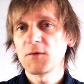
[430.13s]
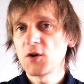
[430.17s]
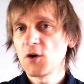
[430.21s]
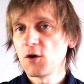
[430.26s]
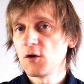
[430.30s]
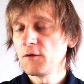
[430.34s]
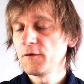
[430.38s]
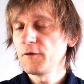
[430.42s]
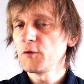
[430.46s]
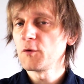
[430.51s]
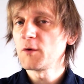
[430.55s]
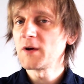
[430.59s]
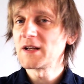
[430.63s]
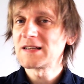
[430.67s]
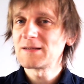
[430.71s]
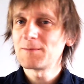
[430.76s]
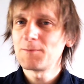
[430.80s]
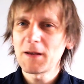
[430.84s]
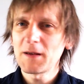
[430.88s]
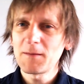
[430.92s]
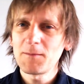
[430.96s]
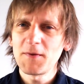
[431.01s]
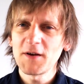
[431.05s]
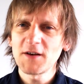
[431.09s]
Confluence,
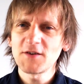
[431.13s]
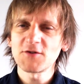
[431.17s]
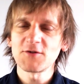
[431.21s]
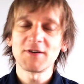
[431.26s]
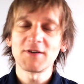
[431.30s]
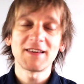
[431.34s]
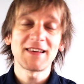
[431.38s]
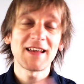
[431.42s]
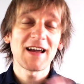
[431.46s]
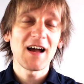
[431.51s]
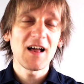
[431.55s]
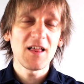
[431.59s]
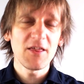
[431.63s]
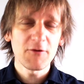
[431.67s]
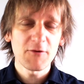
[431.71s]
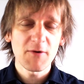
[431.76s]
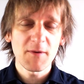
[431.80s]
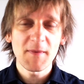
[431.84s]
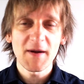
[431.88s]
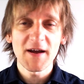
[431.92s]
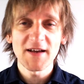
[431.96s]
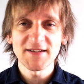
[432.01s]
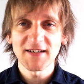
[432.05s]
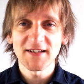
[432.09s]
BigPicture, and other
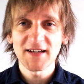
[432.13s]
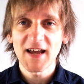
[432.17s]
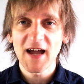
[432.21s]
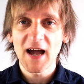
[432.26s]
amazing